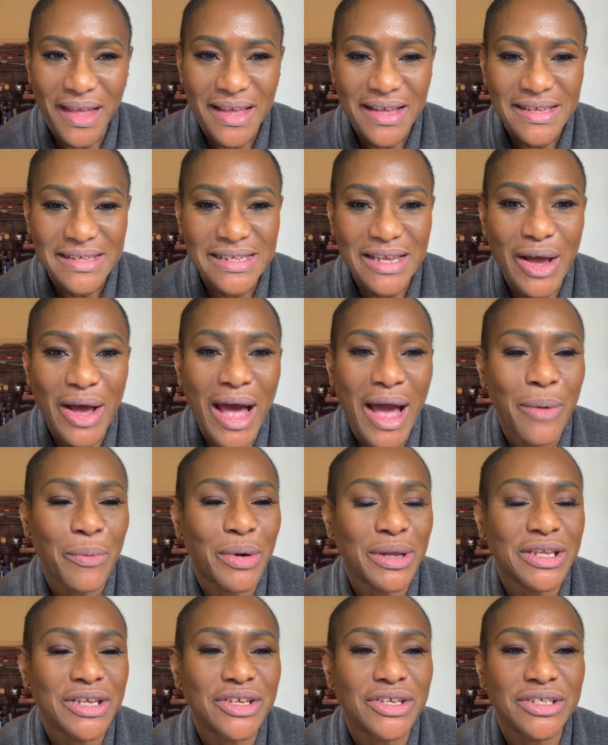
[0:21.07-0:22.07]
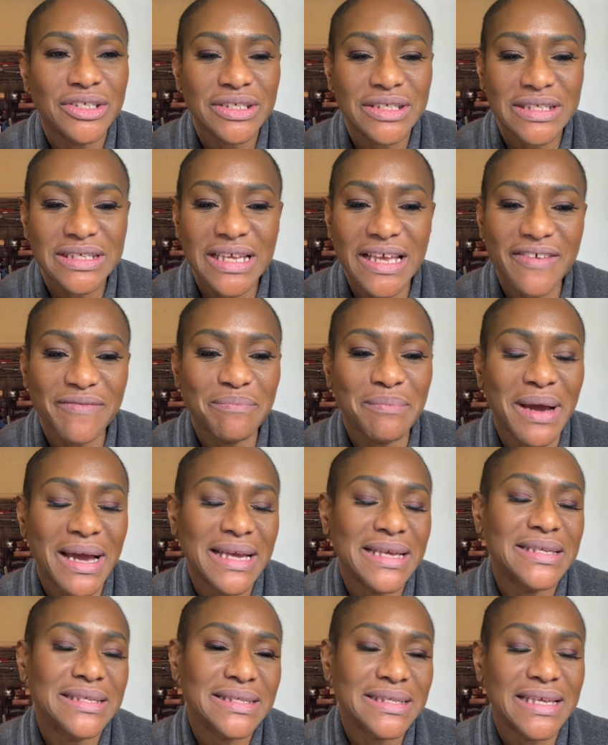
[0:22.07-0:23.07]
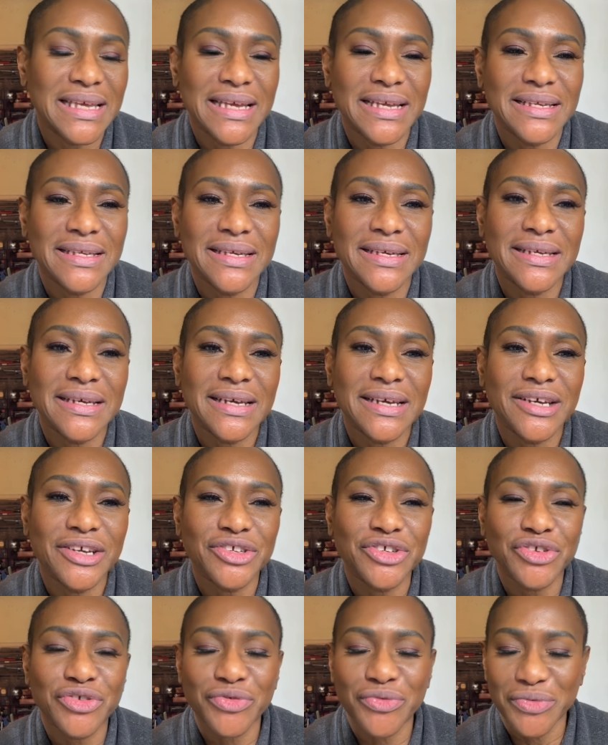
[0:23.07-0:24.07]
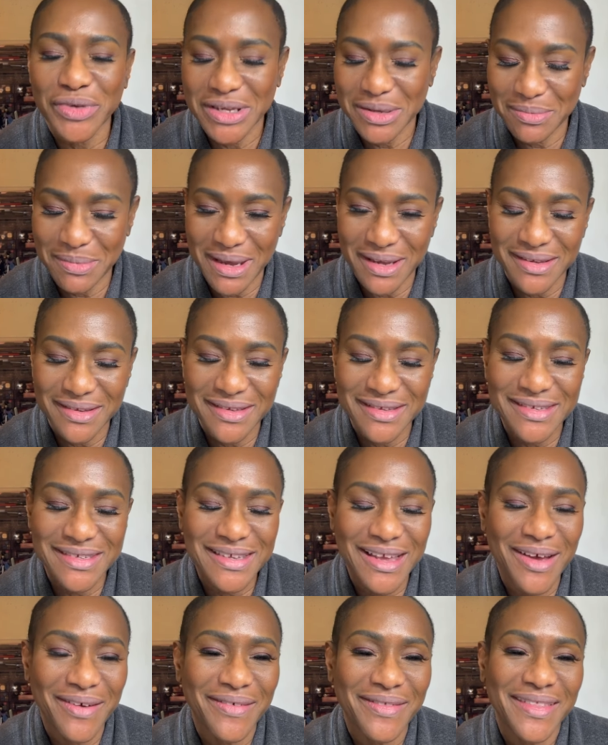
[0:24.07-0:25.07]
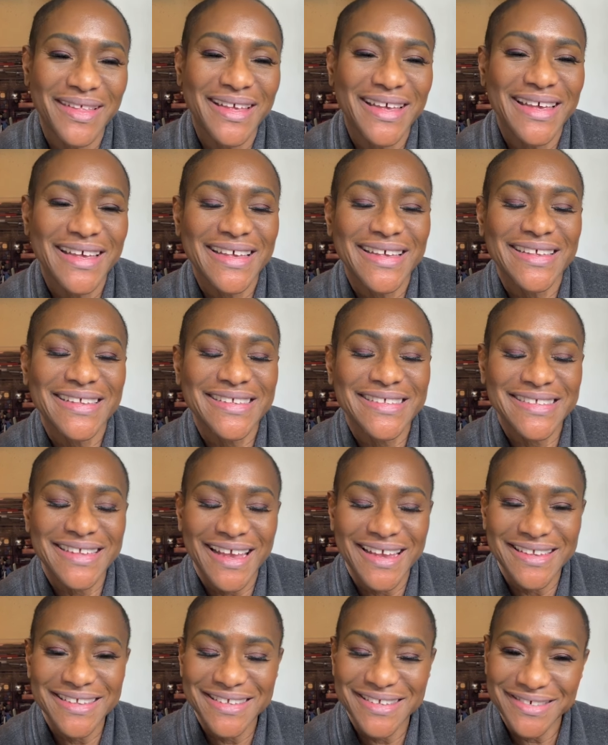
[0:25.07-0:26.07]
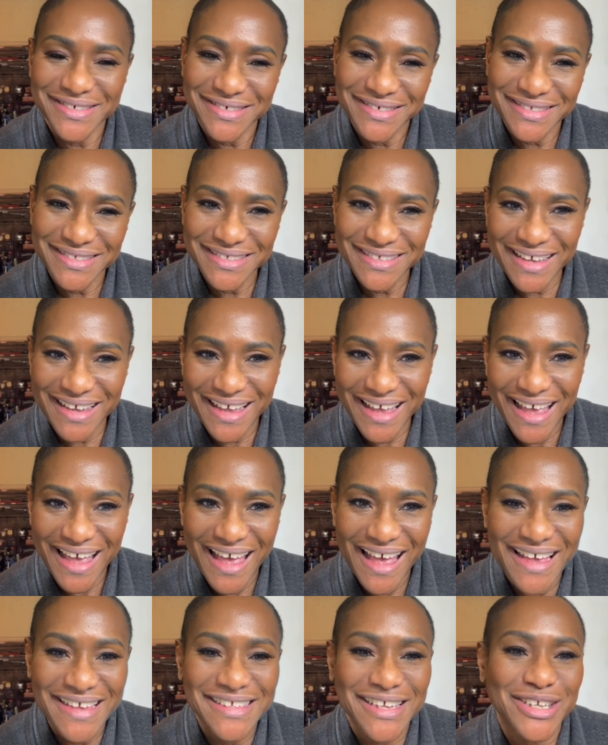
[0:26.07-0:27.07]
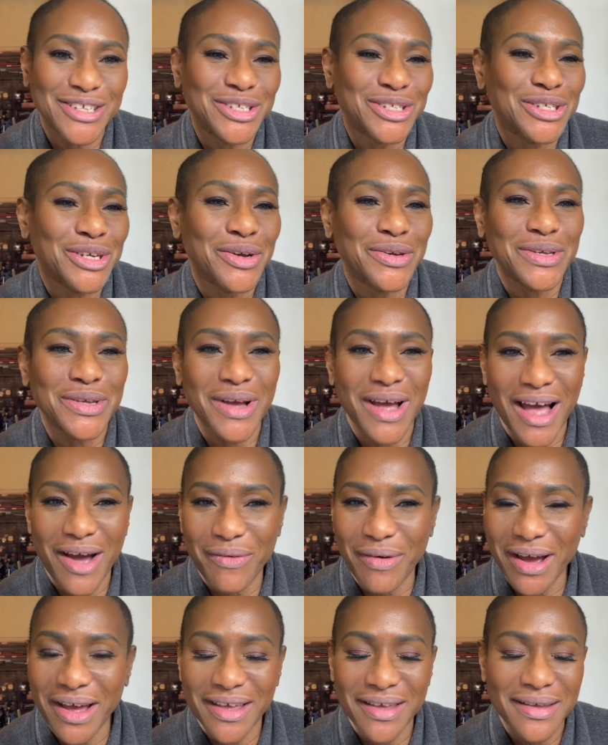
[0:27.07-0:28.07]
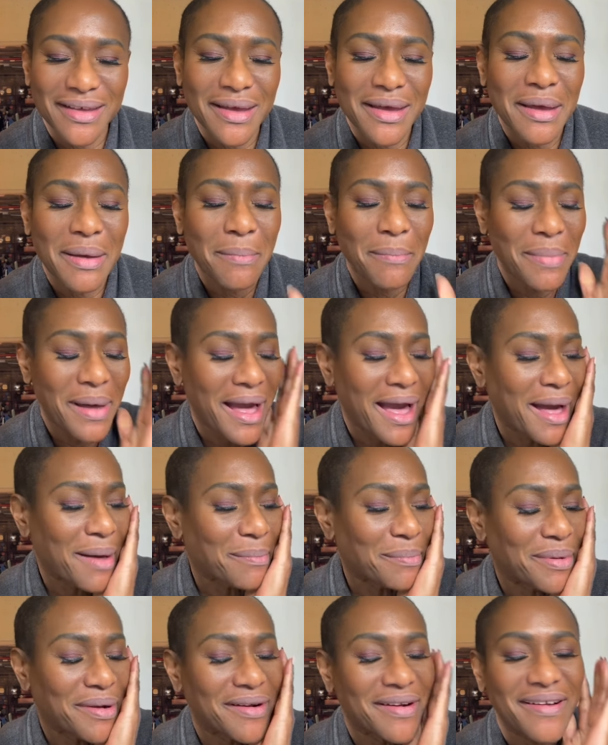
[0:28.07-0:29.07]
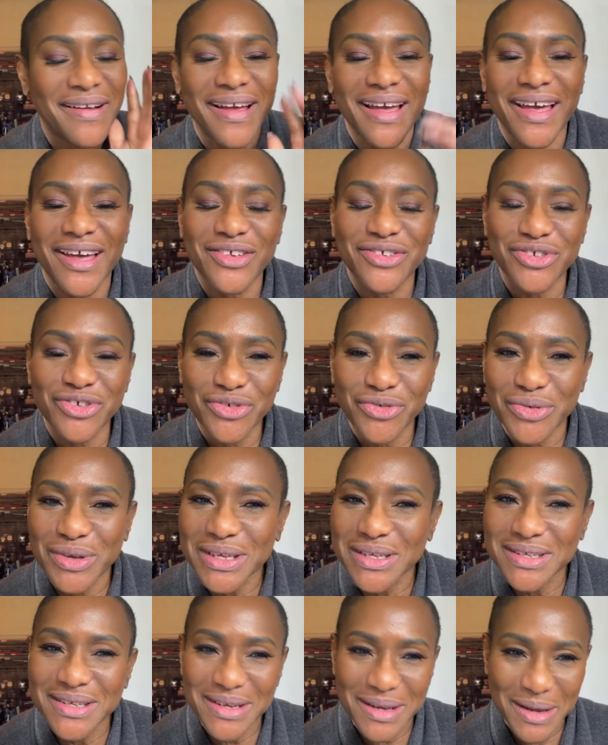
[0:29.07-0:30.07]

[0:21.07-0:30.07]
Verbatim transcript: So I want to give my skin a treatment. So stay tuned as I show you how I pamper and treat